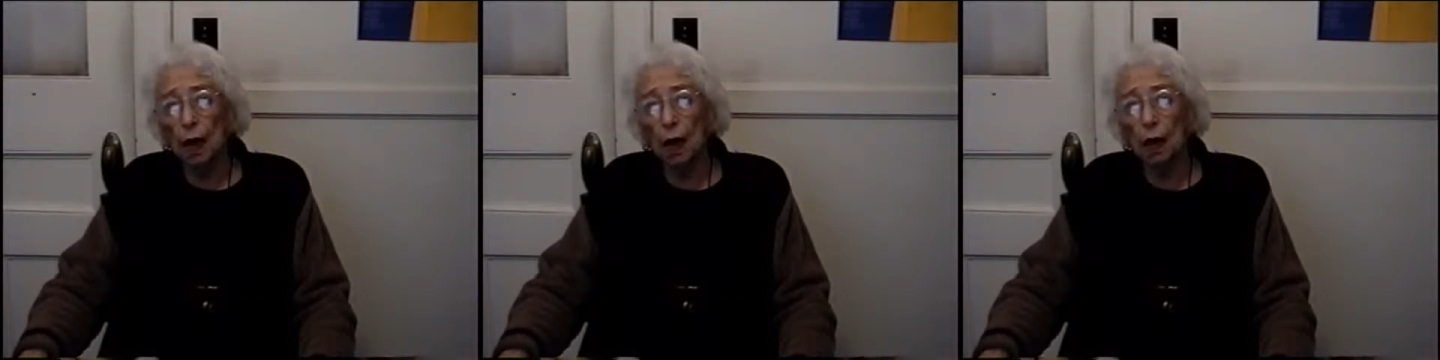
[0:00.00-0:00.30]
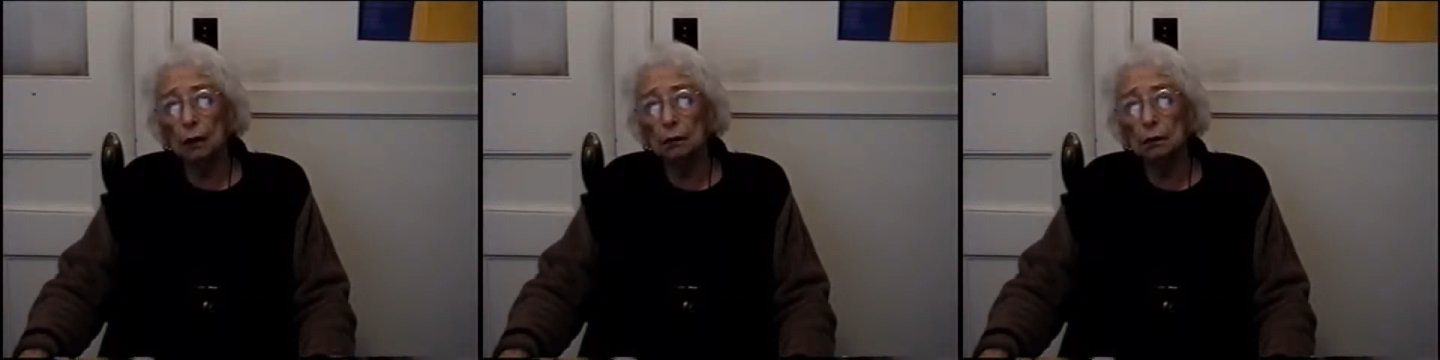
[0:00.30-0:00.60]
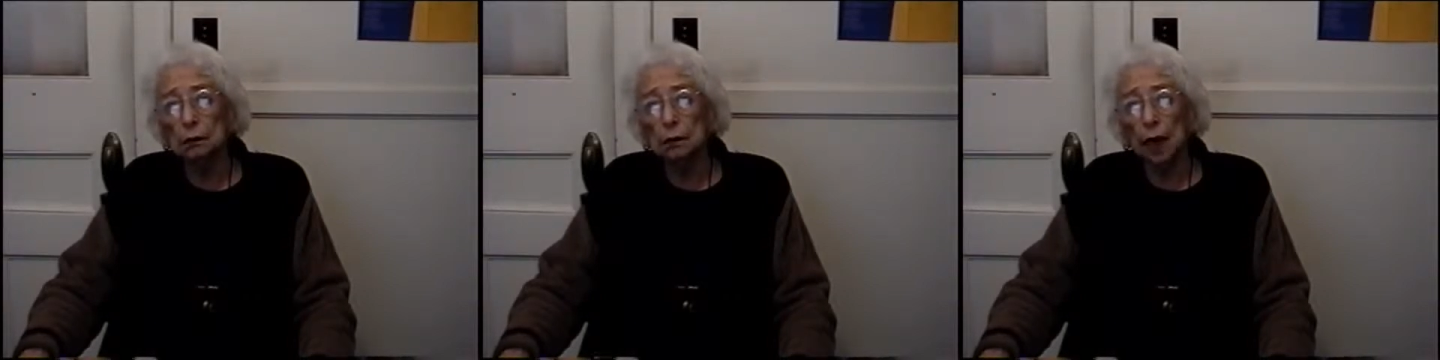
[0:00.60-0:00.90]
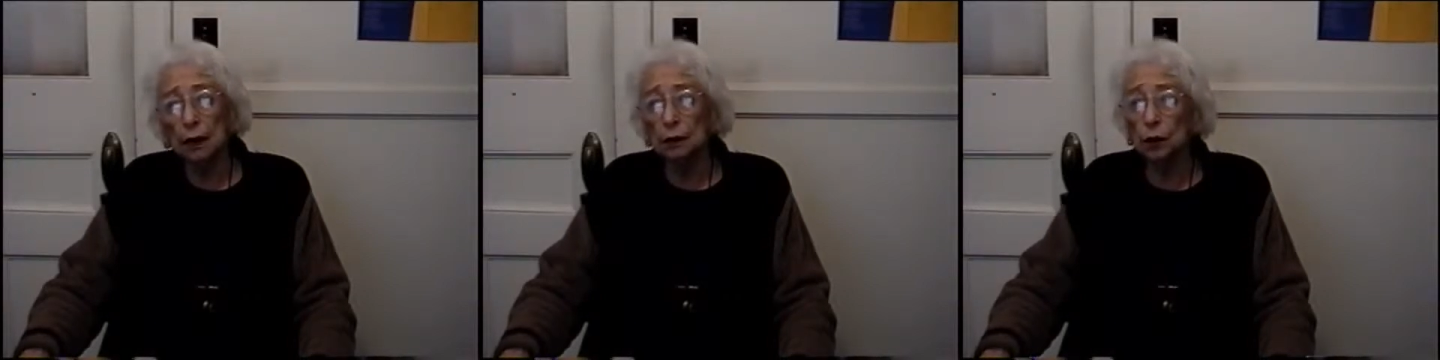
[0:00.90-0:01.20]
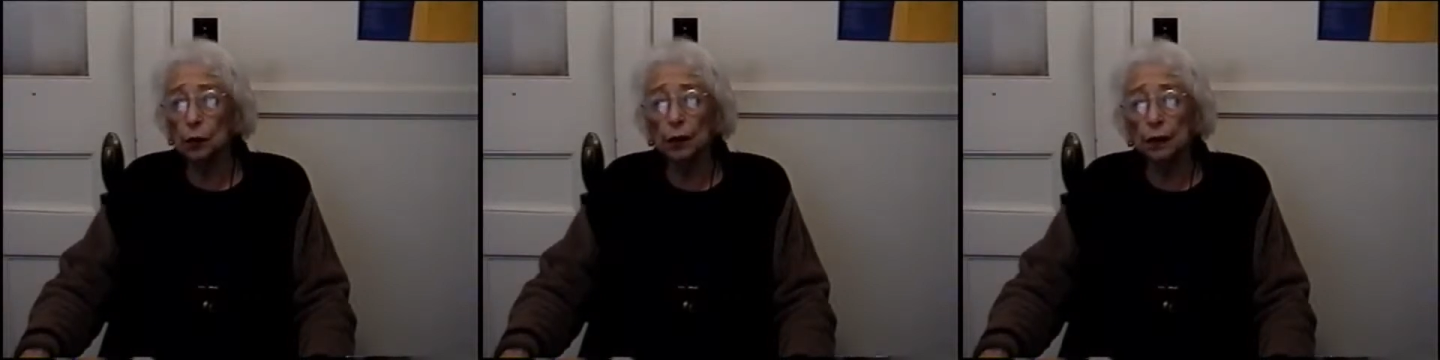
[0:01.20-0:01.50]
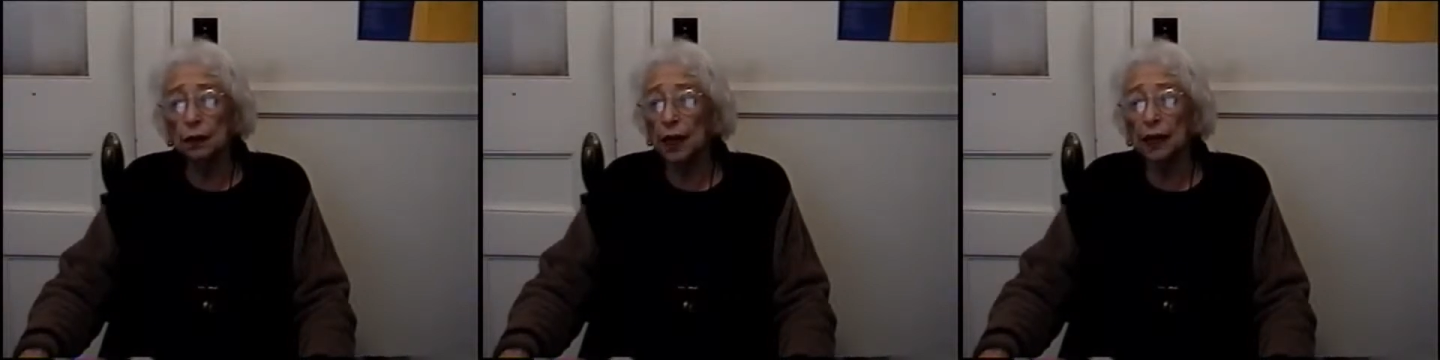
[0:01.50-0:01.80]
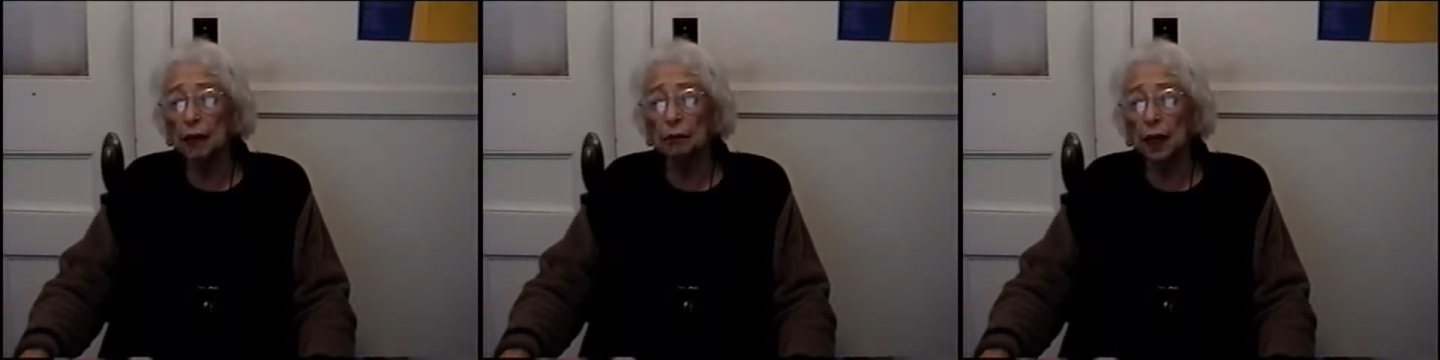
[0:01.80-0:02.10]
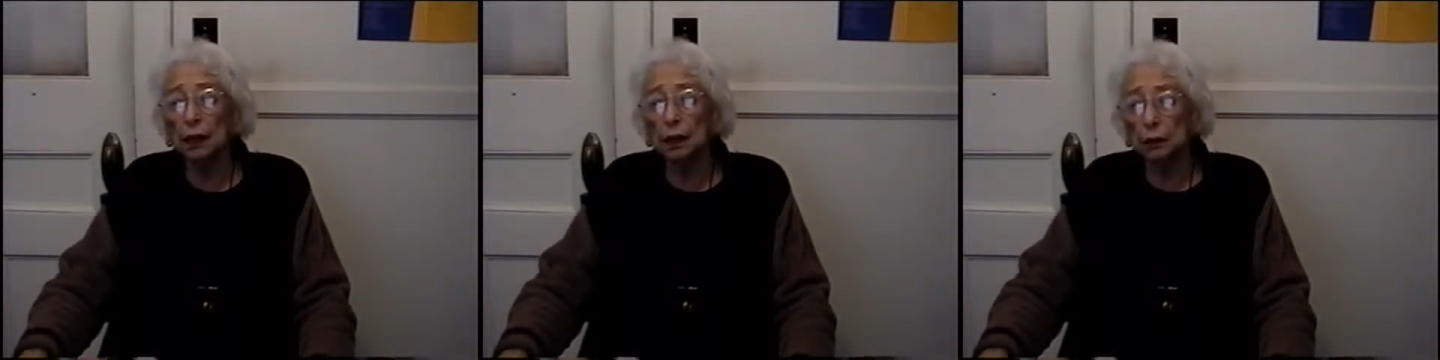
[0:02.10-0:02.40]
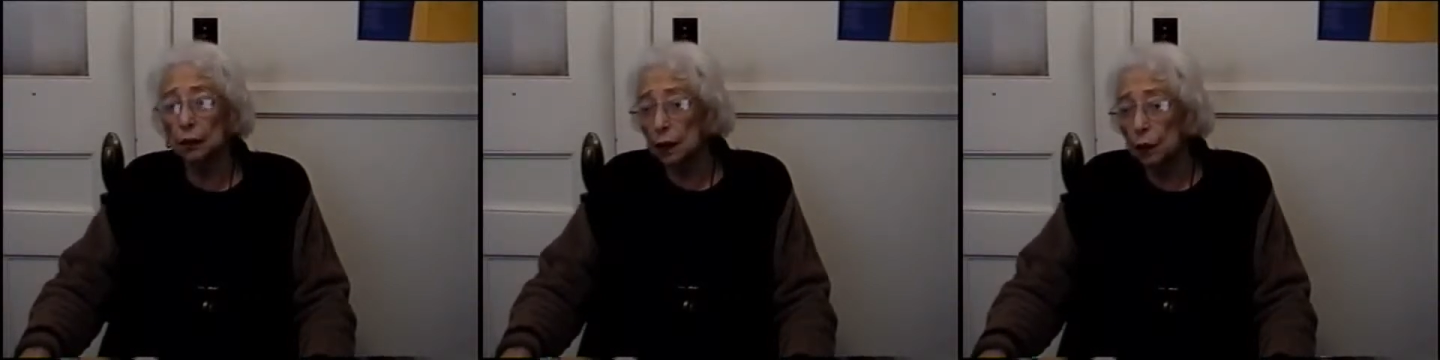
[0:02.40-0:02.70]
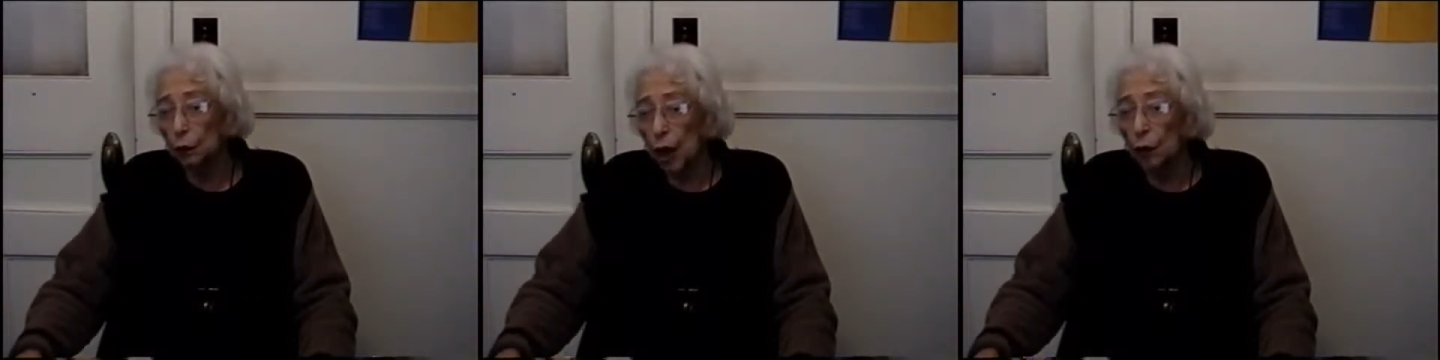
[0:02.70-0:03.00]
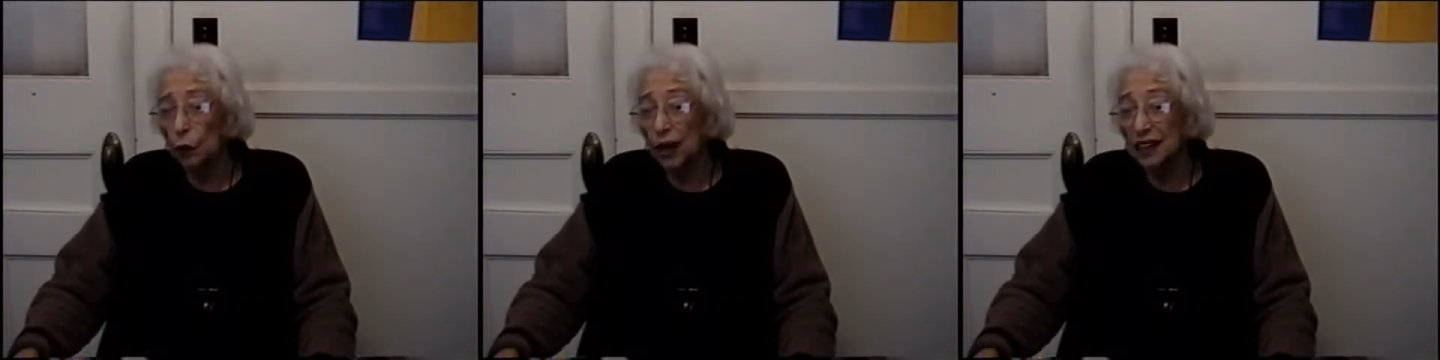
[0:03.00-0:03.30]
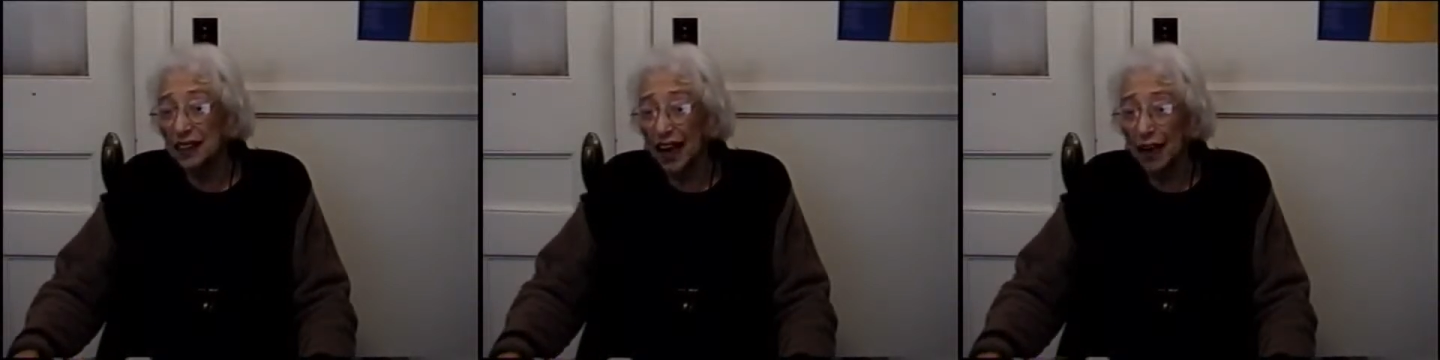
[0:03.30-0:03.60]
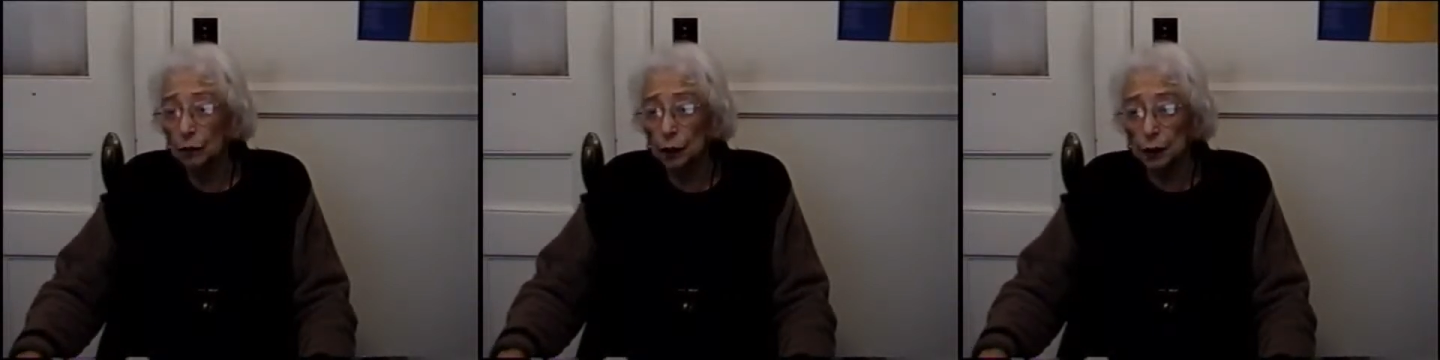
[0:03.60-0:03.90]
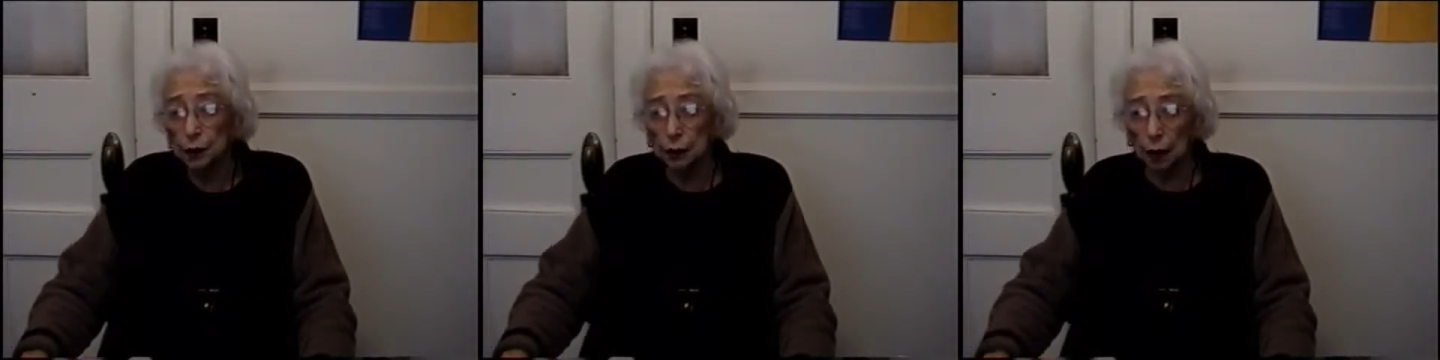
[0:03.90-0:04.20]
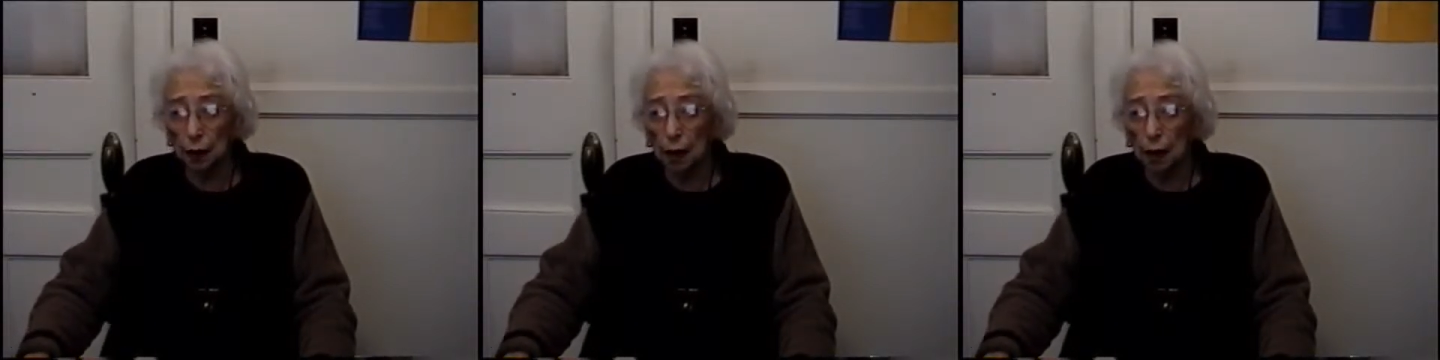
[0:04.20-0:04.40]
uh, I don't know what else. I kept my, of course, I read a lot, which,